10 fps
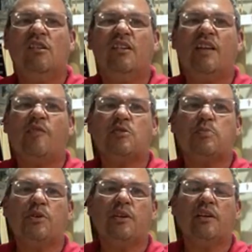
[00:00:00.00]
and that was
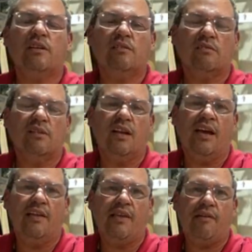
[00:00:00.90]
pretty neat, and I
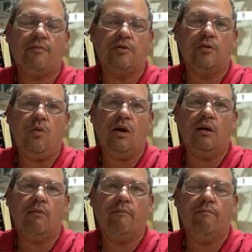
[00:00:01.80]
had that for a little while.